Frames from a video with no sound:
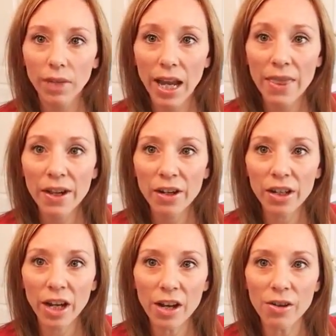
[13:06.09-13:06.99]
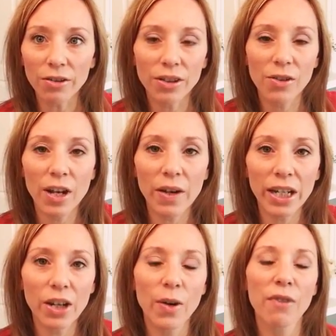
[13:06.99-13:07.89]
And there you go. So now I
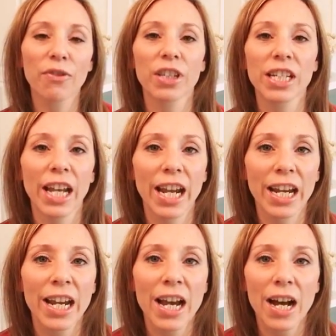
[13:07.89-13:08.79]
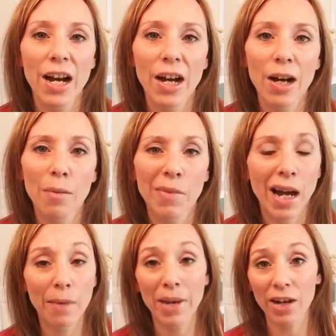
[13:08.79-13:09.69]
can go out for the day.
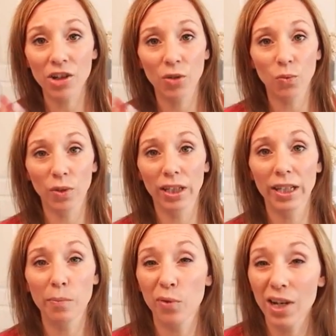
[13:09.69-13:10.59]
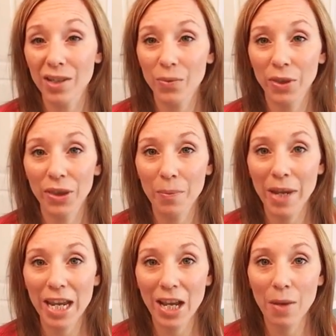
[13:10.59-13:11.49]
I'm actually really impressed with the
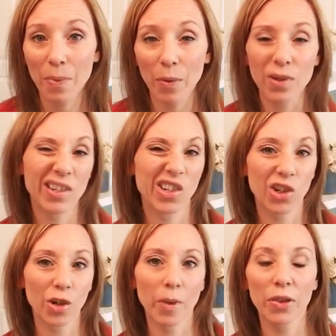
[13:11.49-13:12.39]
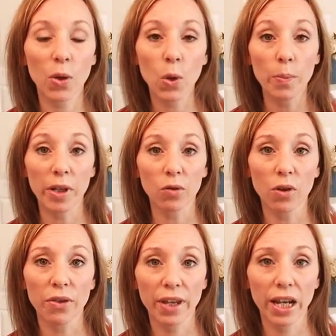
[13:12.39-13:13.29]
makeup. I wasn't sure about the whole
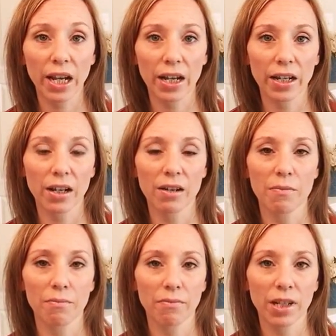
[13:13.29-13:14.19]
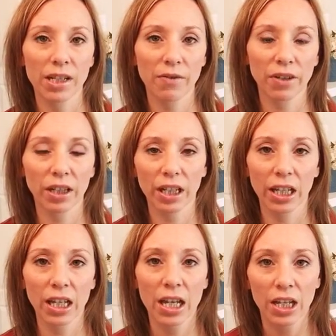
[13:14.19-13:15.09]
mineral thing. I
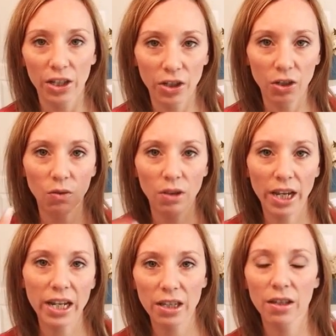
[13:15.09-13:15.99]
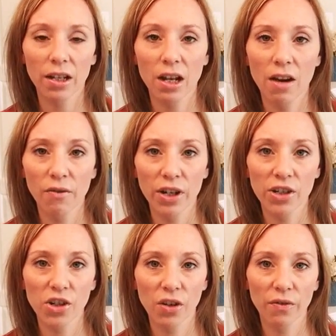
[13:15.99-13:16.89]
definitely, you know, like
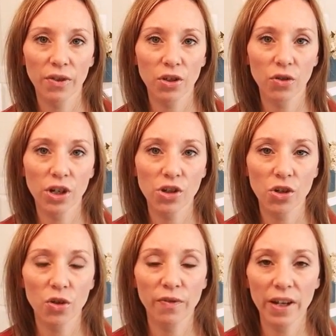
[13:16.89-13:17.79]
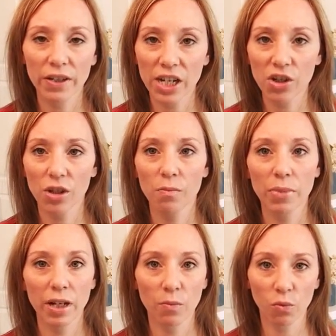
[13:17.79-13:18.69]
coverage of the traditional foundation,
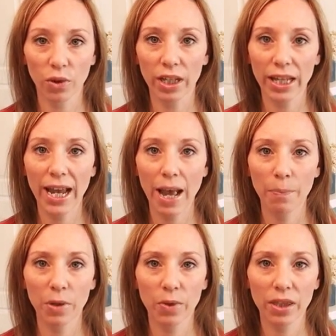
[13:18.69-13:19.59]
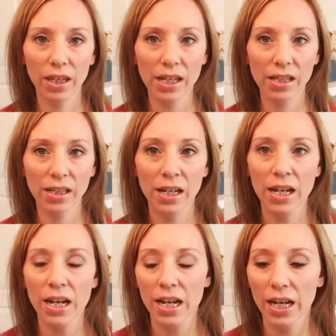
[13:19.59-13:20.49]
but I'm really happy with this.
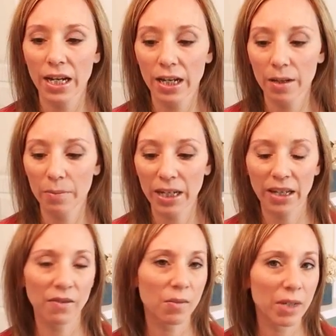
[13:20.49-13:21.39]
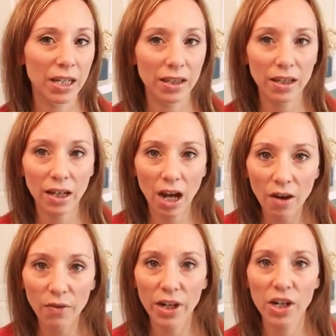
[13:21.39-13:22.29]
It gives me
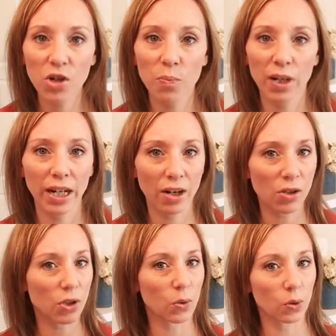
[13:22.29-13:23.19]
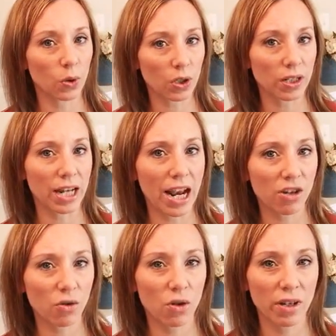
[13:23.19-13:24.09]
coverage, but I also look
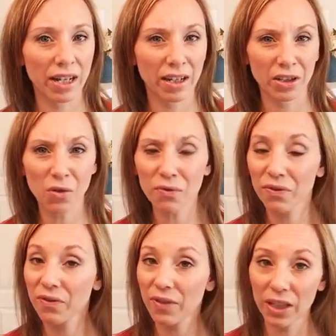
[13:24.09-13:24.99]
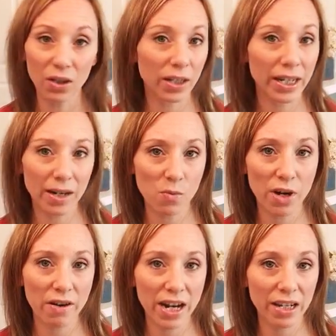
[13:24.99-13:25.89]
natural and I don't feel like I'm
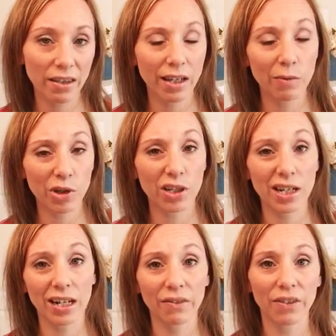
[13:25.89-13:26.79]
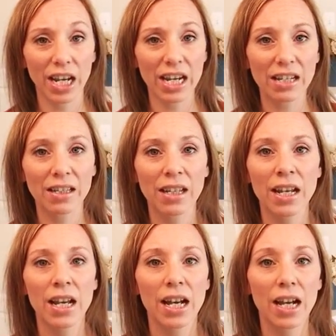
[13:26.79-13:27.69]
wearing anything, which is kind of nice.
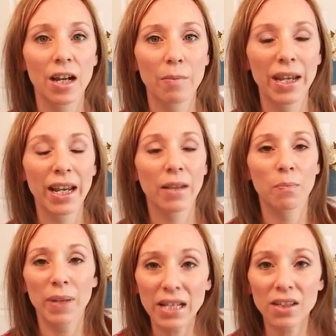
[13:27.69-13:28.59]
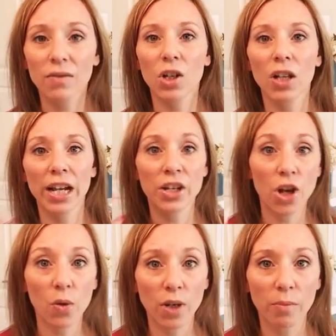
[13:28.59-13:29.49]
And best of all, I
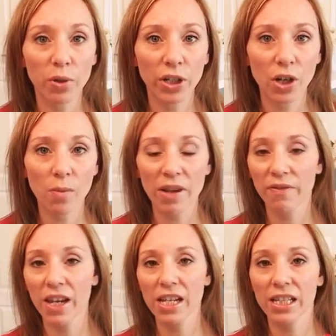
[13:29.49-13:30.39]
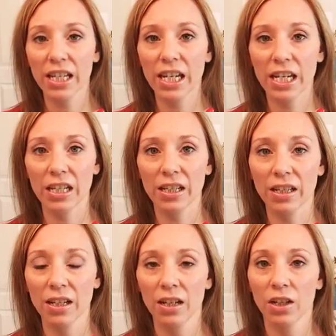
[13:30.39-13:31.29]
know what I'm putting on my face
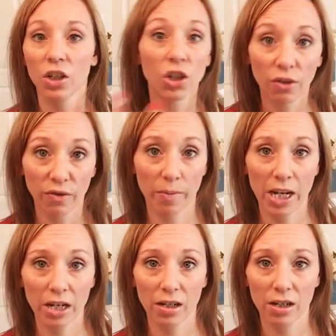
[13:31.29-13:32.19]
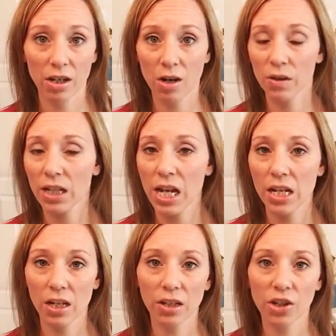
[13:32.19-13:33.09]
is good for me. You know, it's got
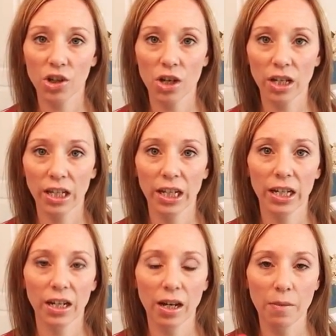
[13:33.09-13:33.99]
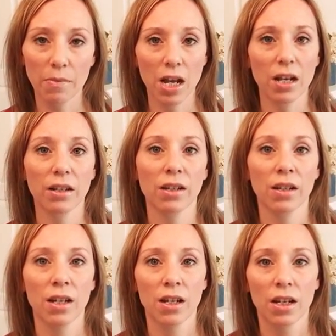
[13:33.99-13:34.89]
none of the junk in it. I'm not
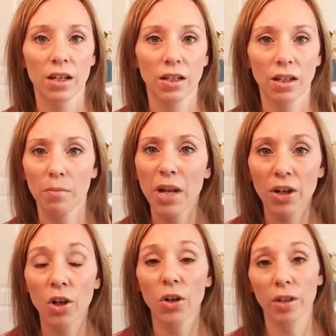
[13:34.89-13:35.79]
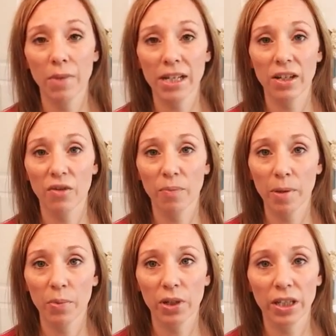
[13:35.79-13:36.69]
hurting myself by
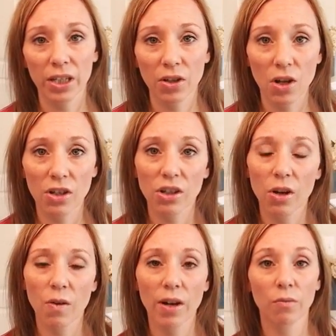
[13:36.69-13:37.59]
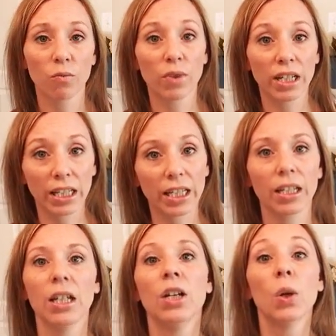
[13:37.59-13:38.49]
putting this on. So I
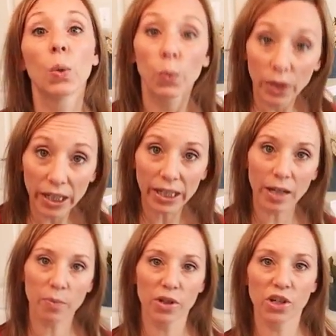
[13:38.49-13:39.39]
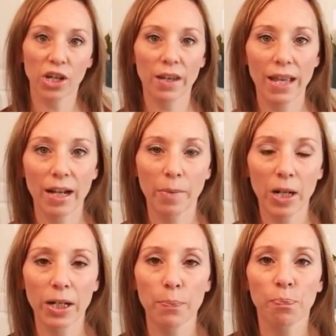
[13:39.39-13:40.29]
really, really appreciate that
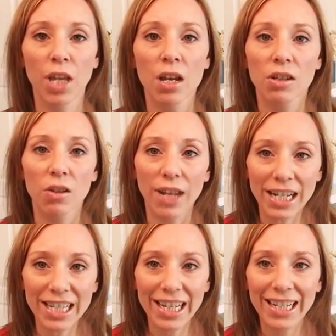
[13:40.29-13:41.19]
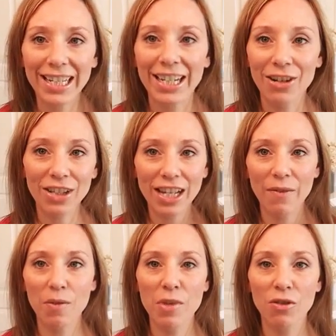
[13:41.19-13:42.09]
about it. So that's it. Here's
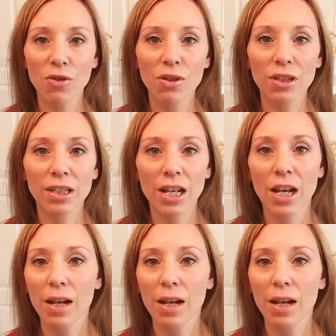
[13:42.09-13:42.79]
Savvy Minerals.